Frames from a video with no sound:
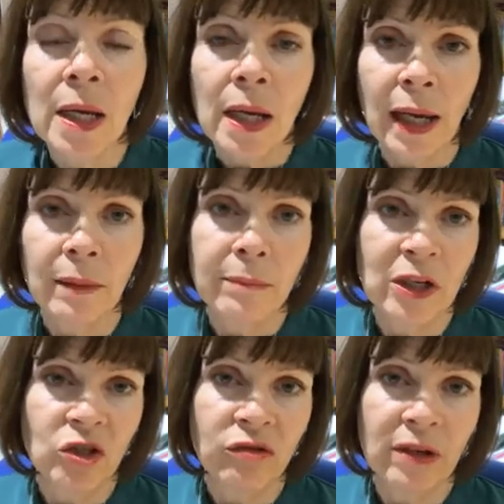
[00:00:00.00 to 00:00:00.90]
and
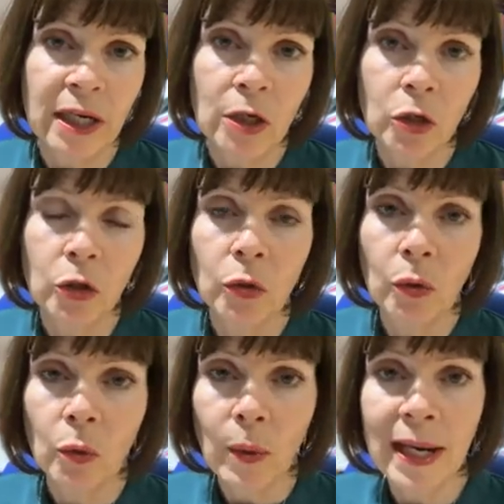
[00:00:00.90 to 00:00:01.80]
measuring
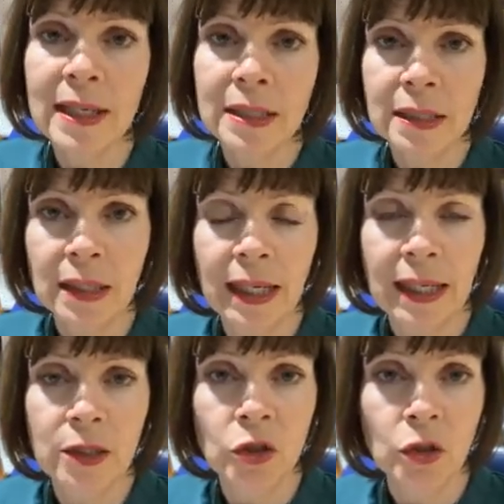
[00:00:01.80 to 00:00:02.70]
your weight
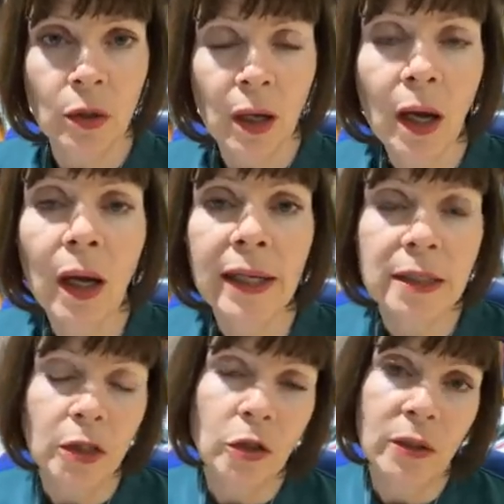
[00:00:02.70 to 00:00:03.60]
and your height
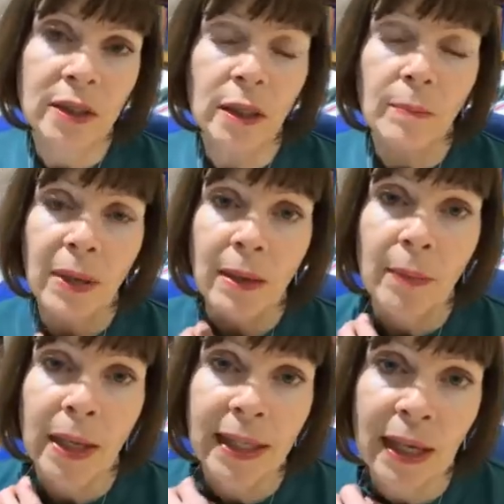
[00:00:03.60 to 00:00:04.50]
and using the
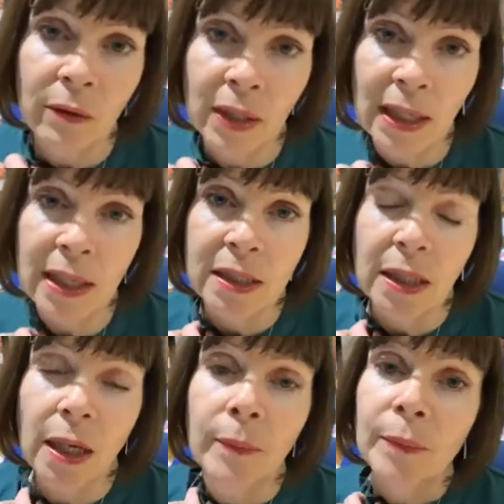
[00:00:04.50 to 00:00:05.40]
BMI
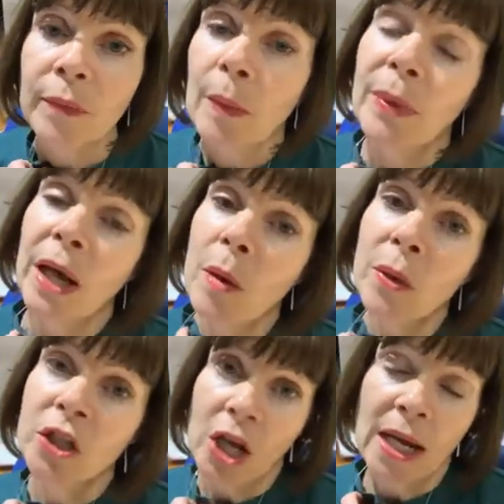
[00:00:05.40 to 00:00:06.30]
calculator. But I
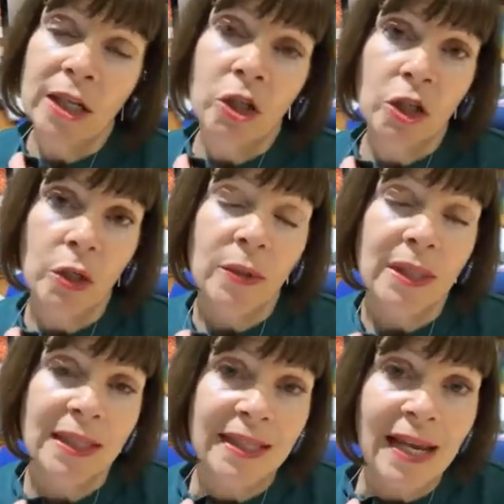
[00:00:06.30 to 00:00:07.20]
would challenge you to
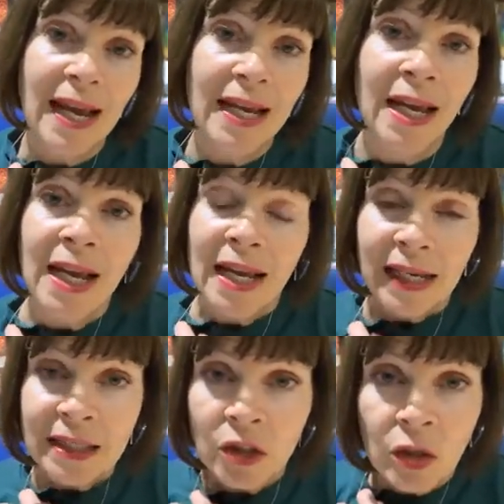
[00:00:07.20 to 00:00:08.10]
say
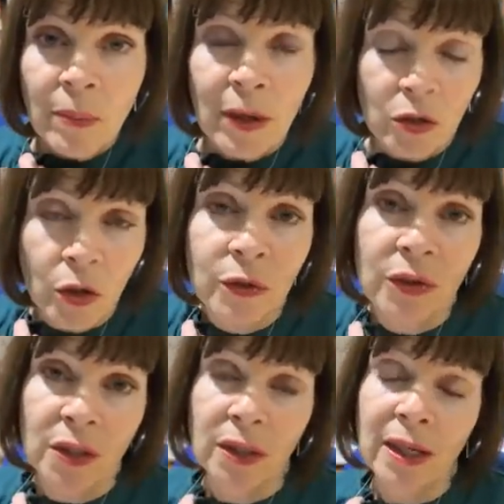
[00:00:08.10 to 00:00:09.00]
it's not about
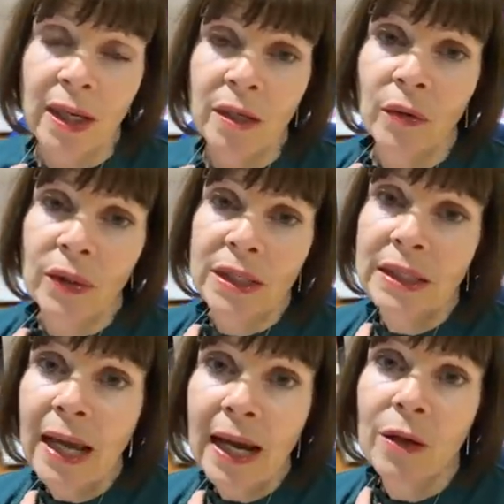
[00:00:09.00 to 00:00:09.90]
constantly getting on the
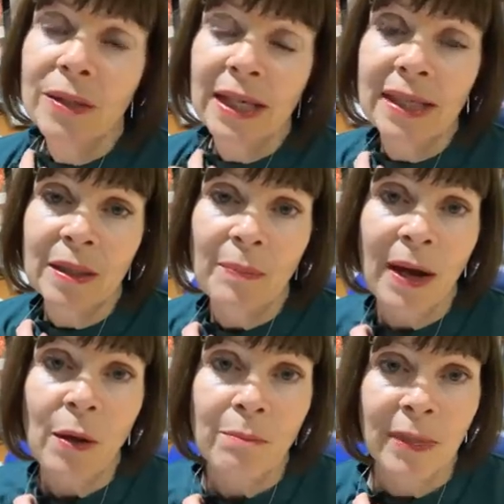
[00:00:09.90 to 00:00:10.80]
scales, it's
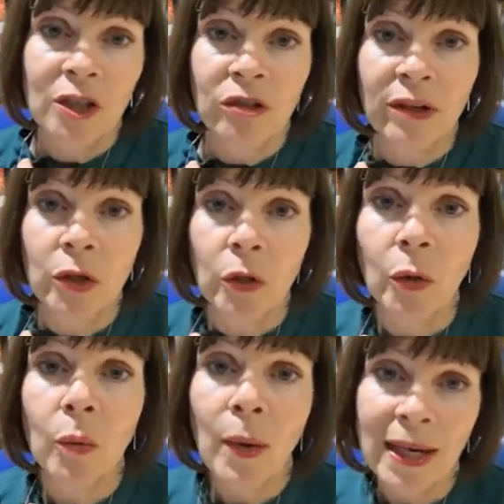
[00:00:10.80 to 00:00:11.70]
about measuring
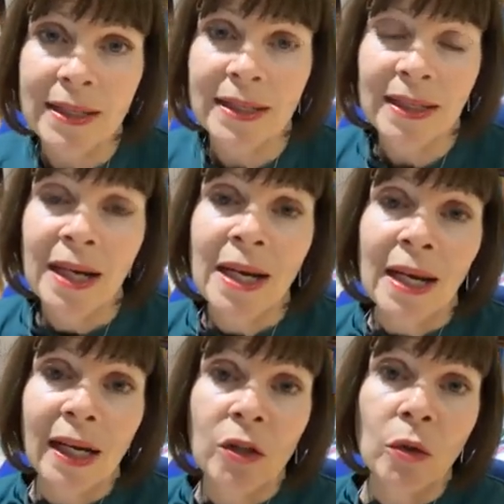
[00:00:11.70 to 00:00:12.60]
your waist.
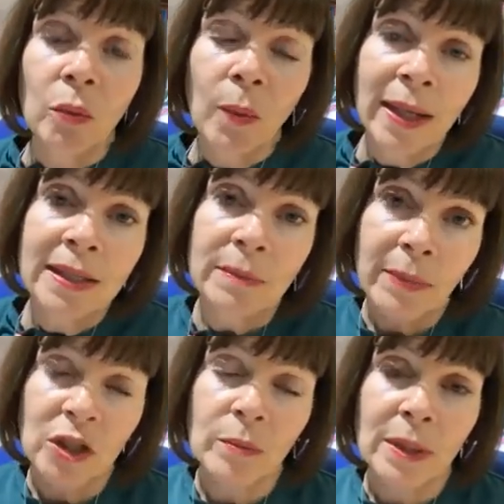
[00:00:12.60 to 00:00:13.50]
And your waist
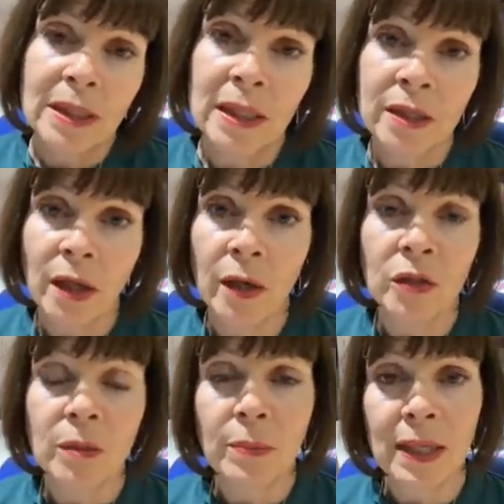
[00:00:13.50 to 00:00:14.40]
measurement is going
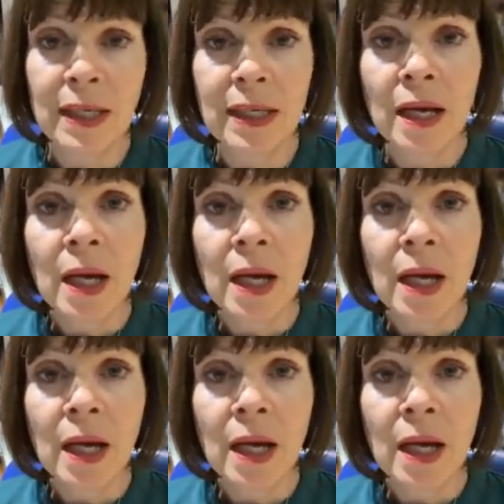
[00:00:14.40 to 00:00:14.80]
to be